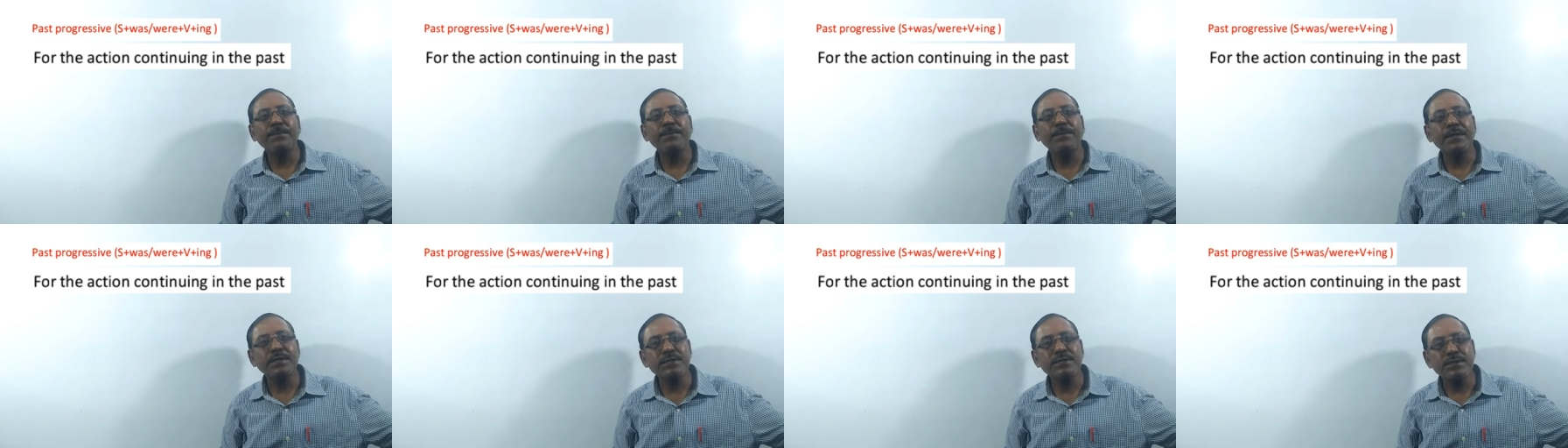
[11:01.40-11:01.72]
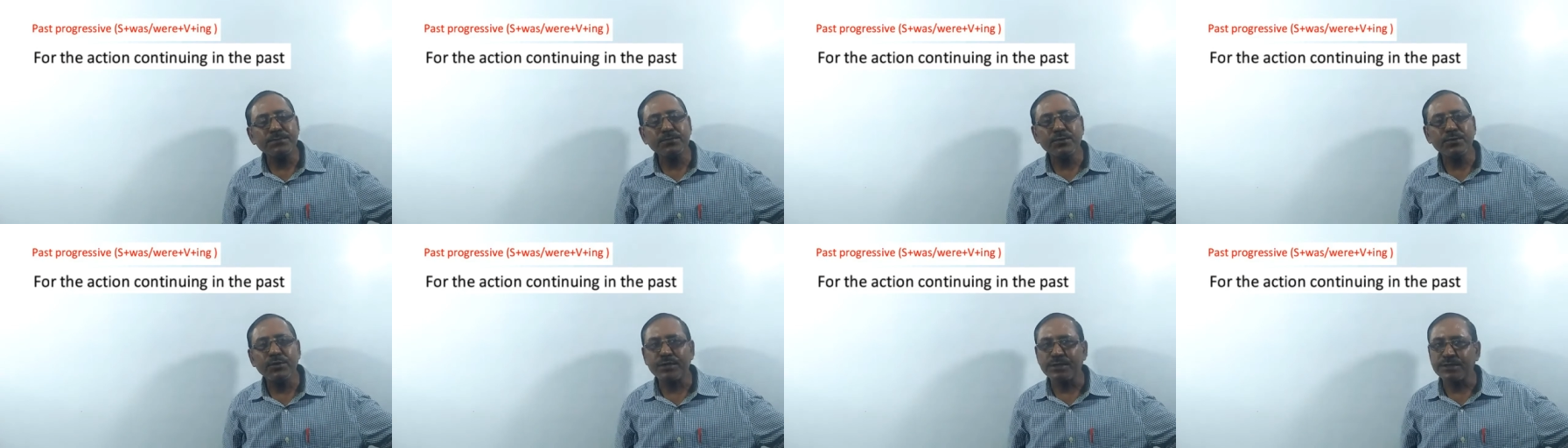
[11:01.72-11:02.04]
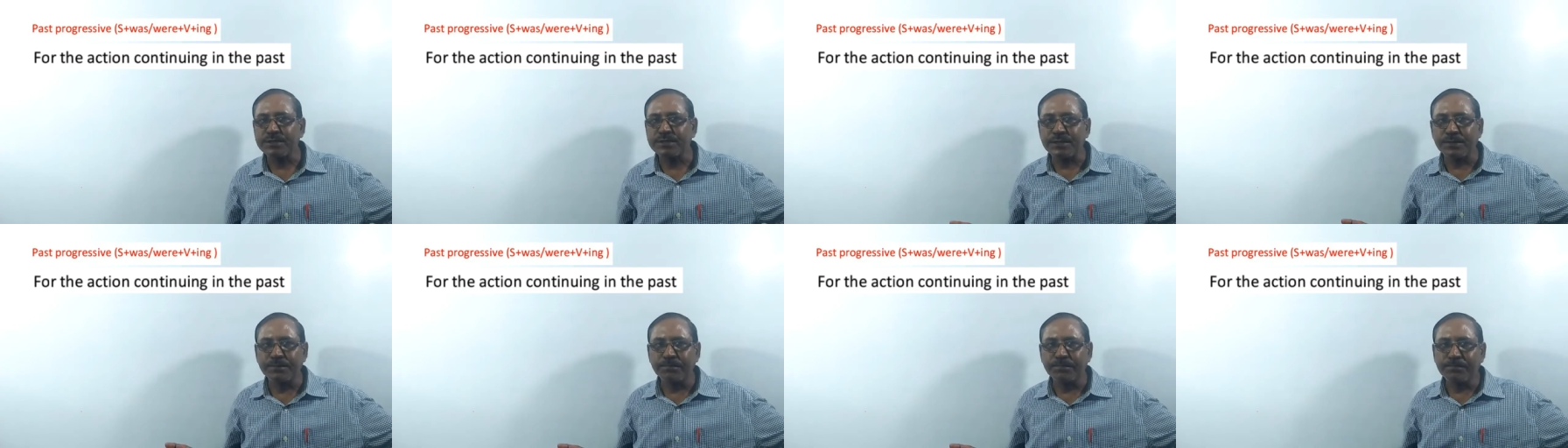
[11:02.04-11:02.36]
present
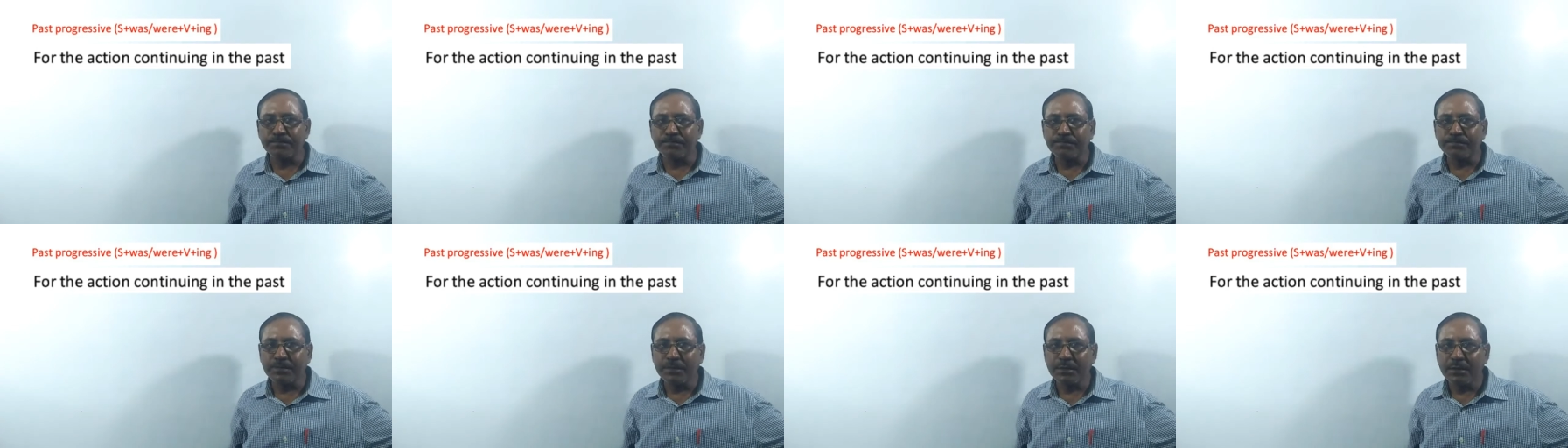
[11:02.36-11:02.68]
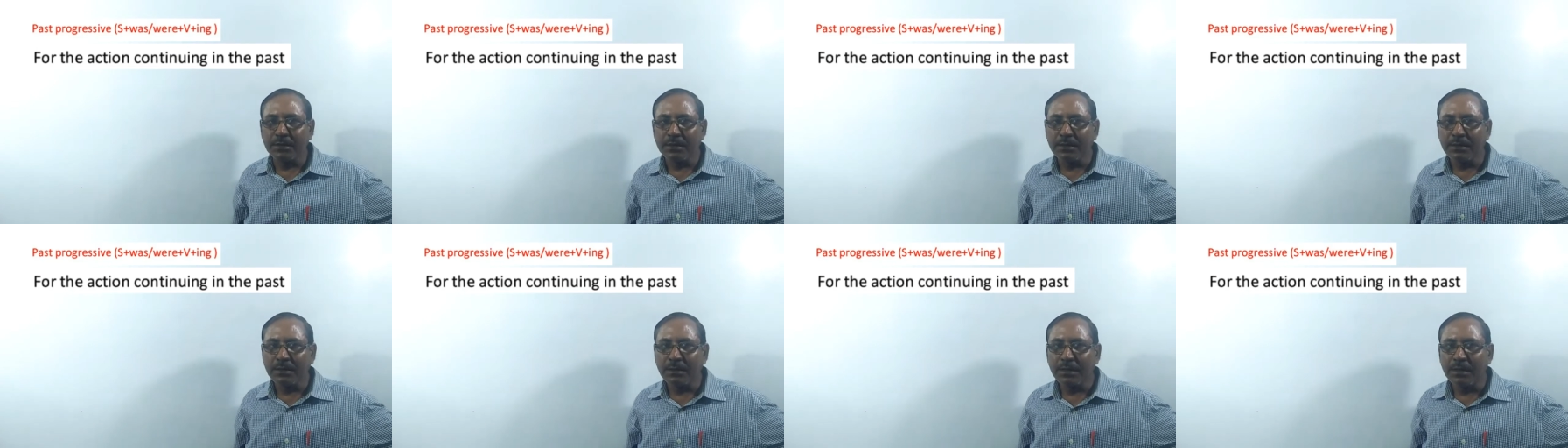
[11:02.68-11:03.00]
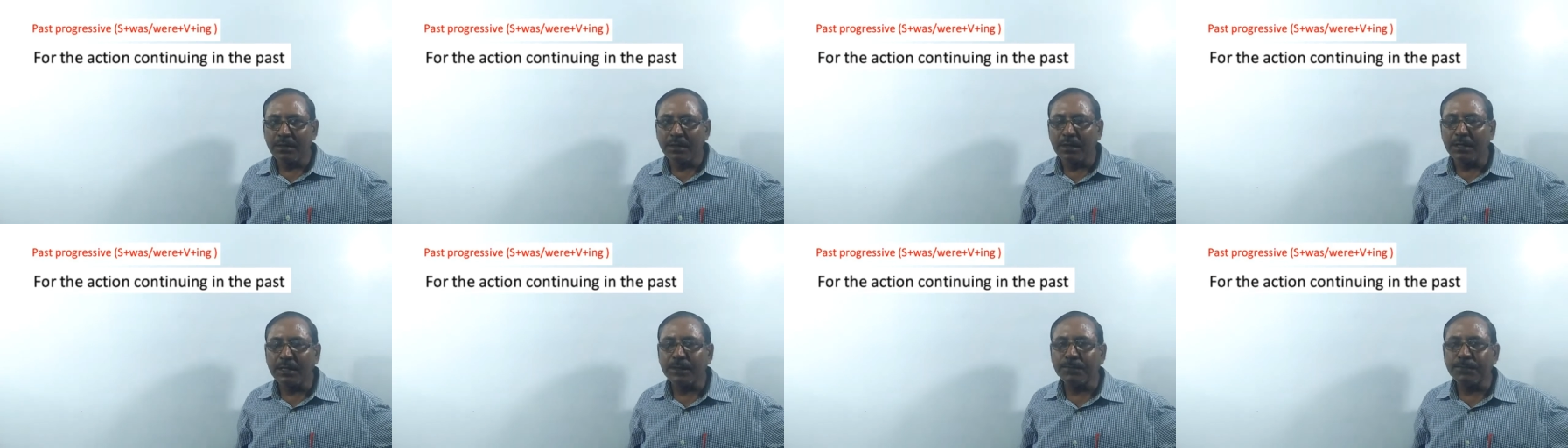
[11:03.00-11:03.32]
progressive.
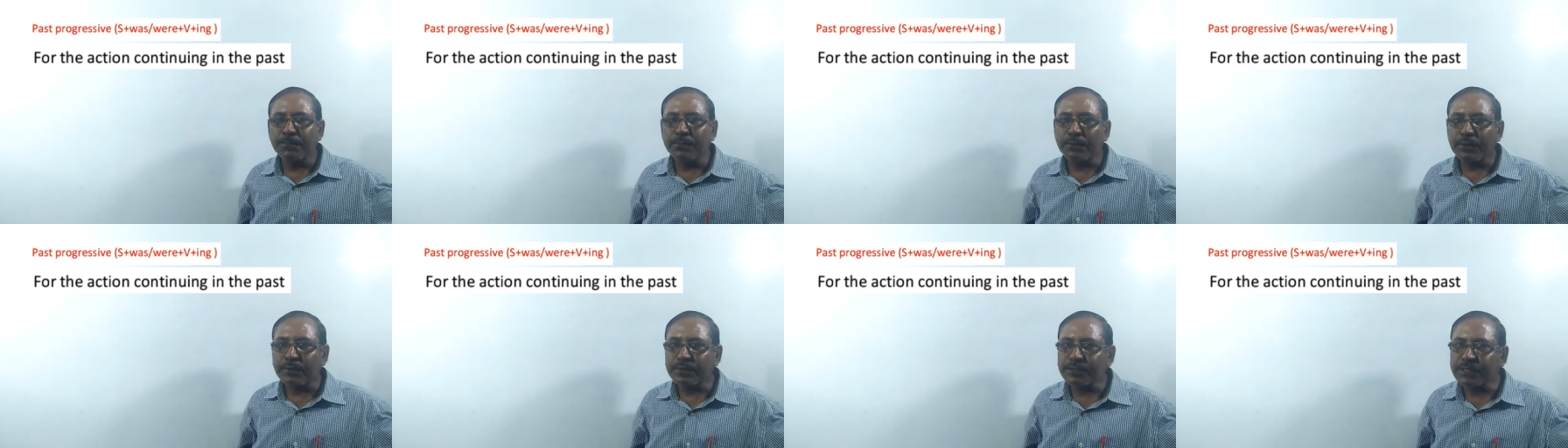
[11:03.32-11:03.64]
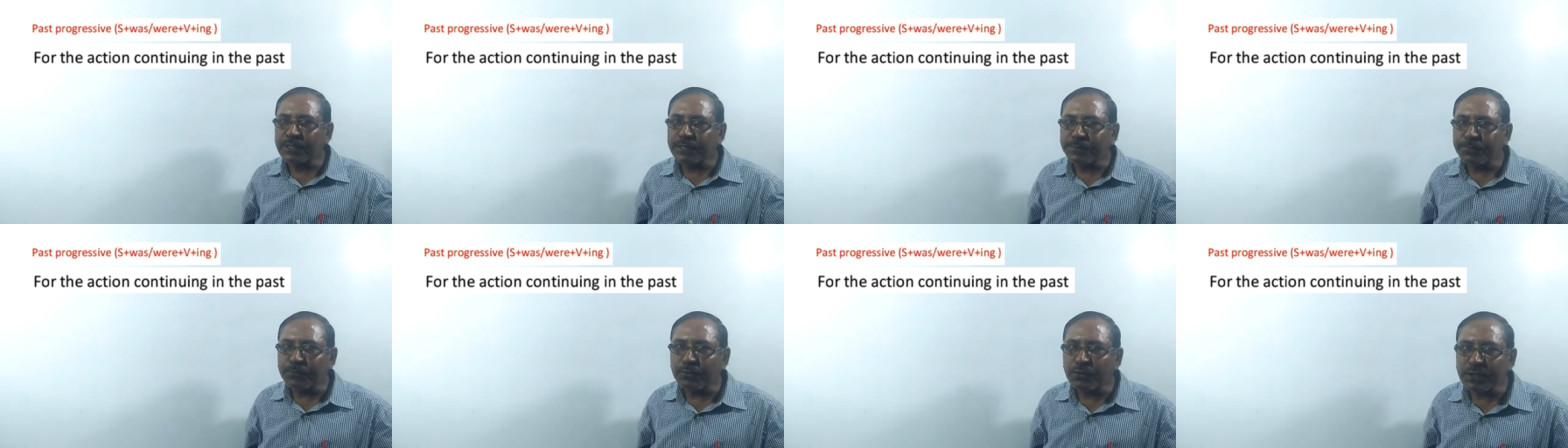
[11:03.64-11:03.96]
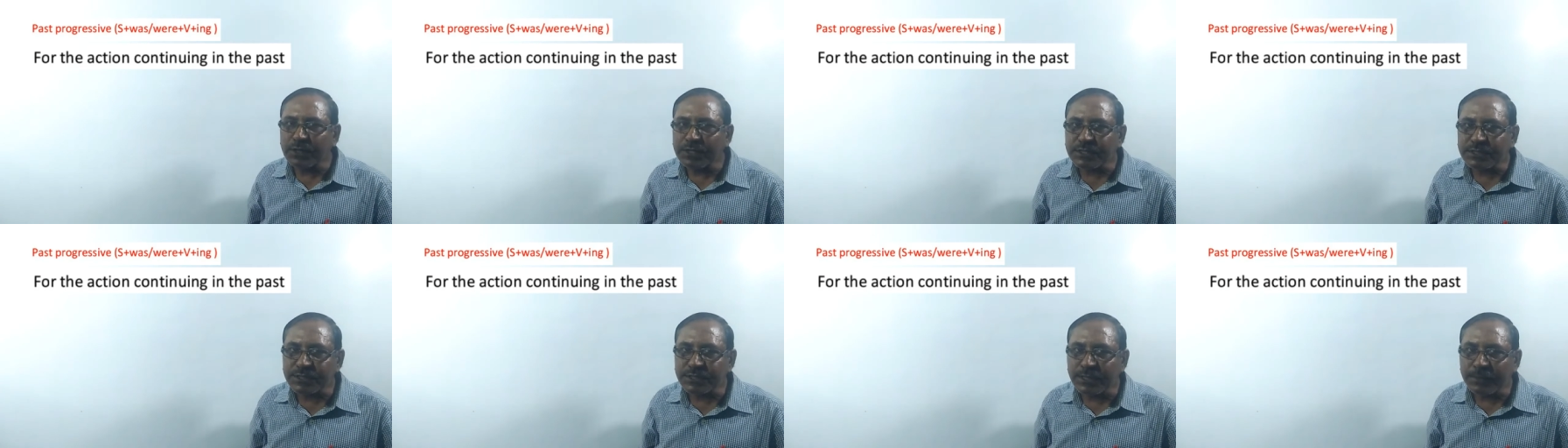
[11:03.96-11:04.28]
In the present
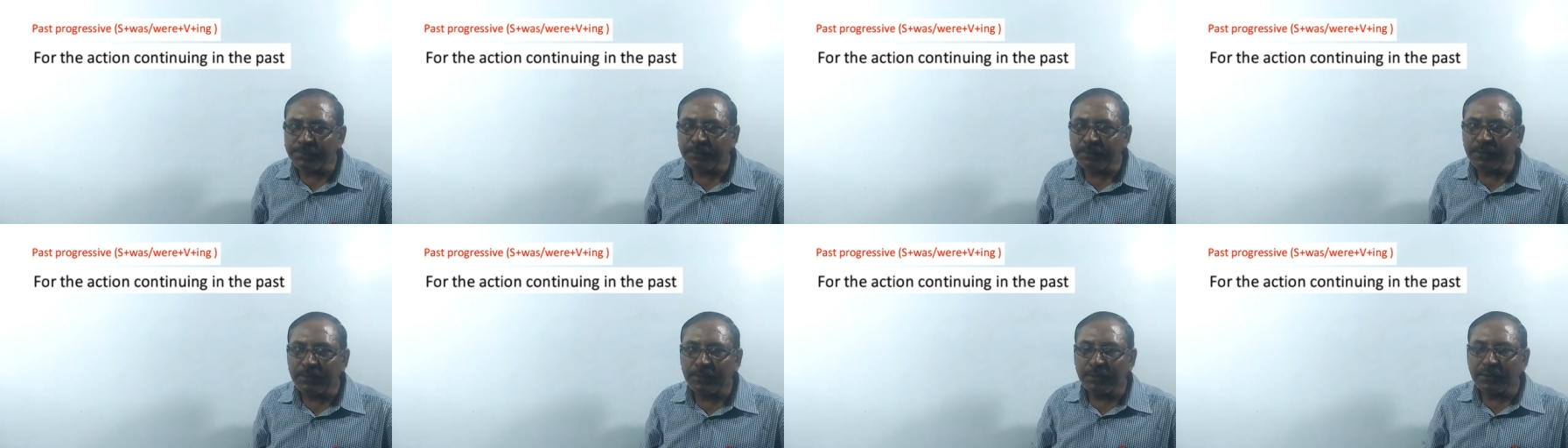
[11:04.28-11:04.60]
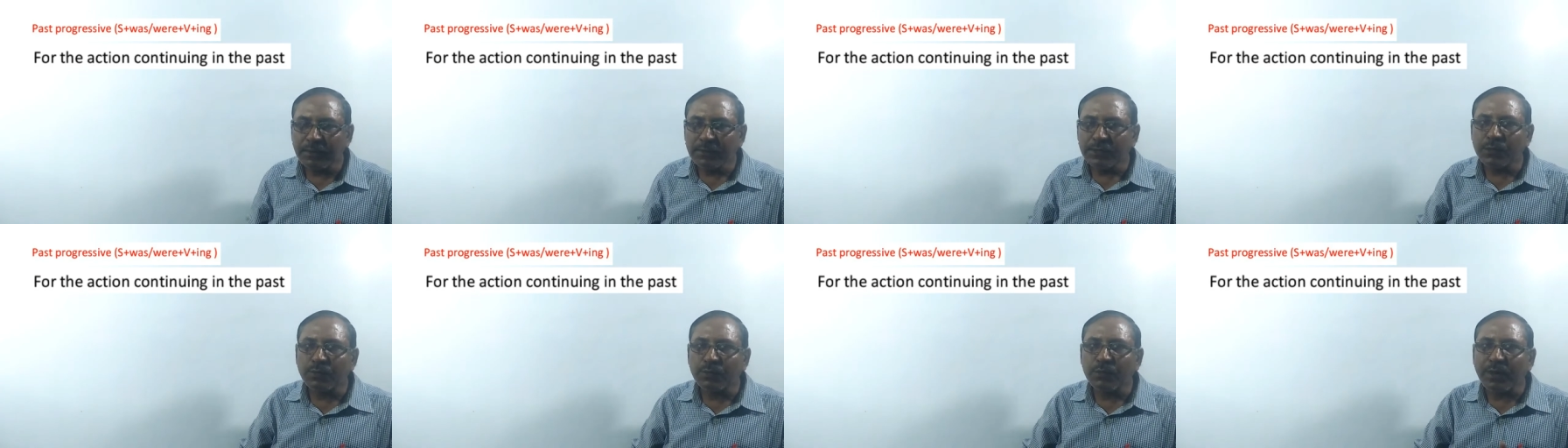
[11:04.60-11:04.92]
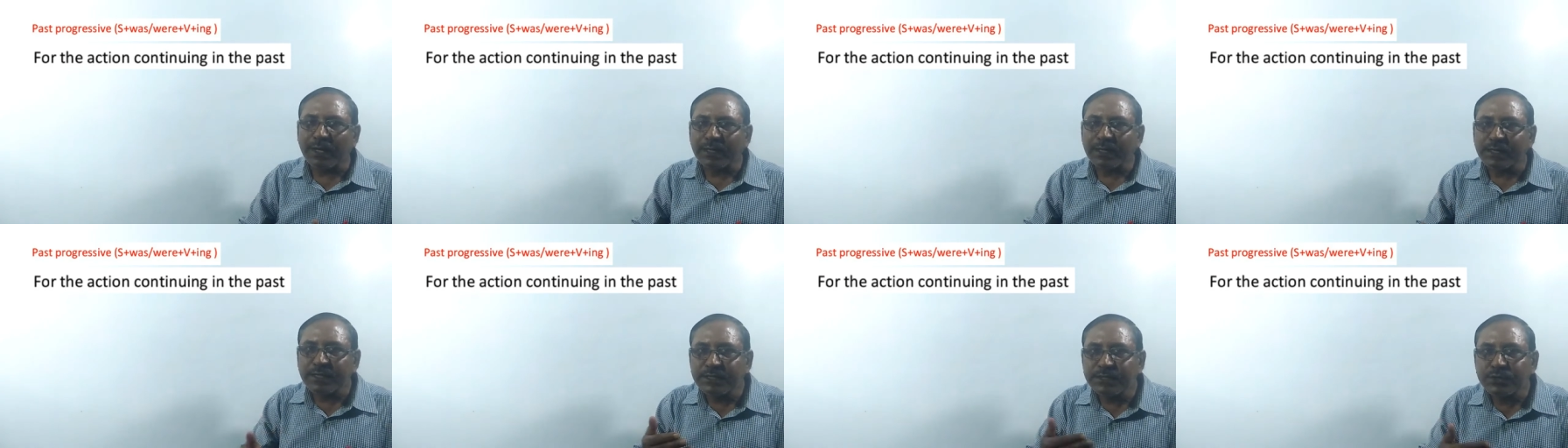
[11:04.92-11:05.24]
progressive, the
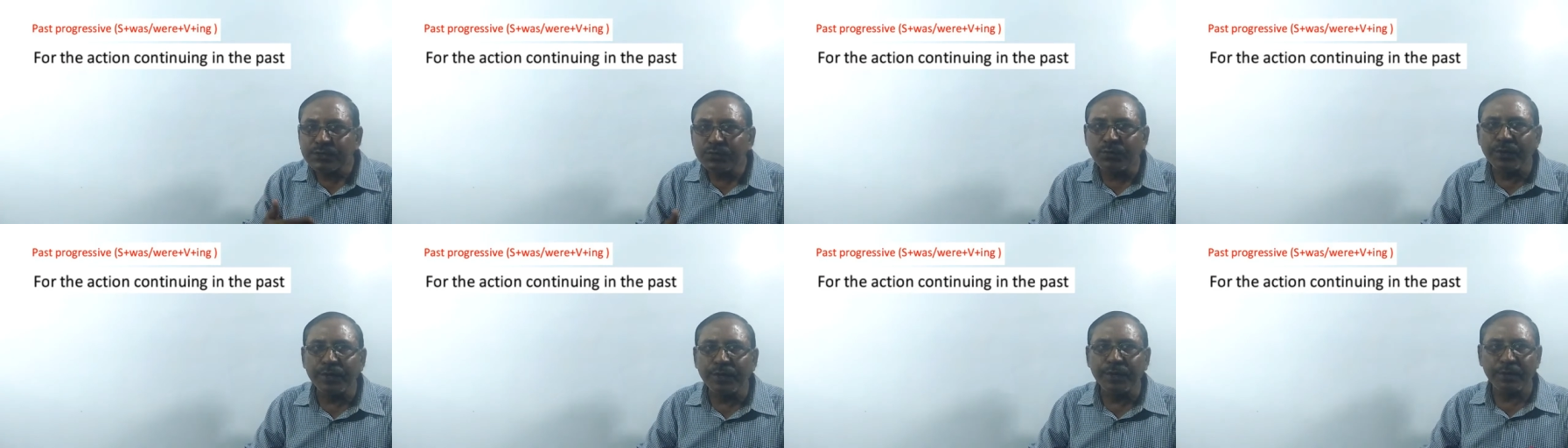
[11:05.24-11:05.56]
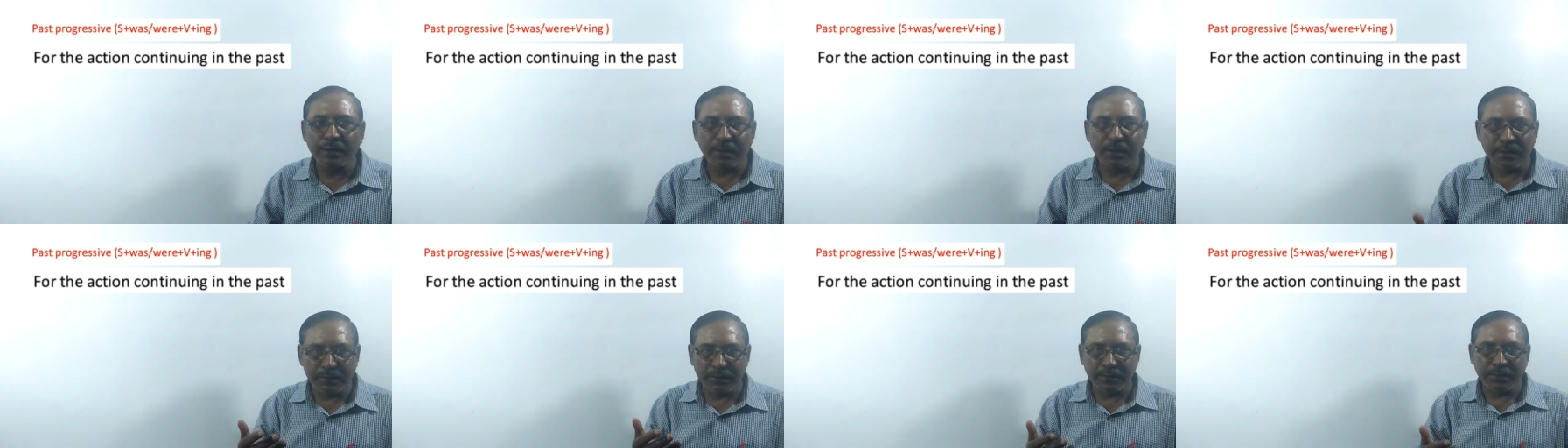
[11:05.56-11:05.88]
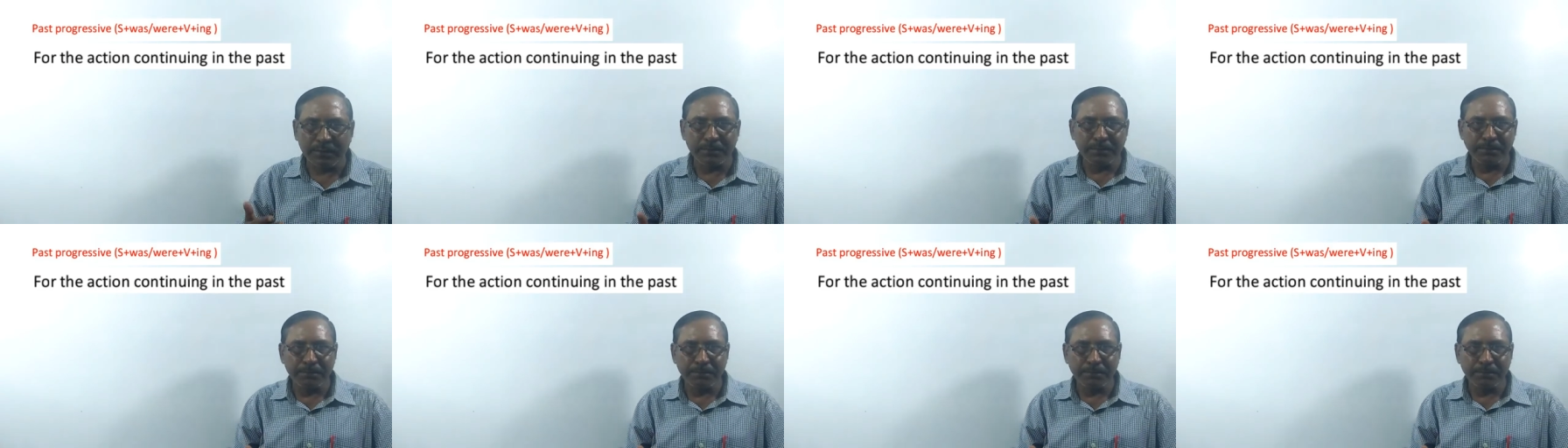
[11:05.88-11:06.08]
work is going on,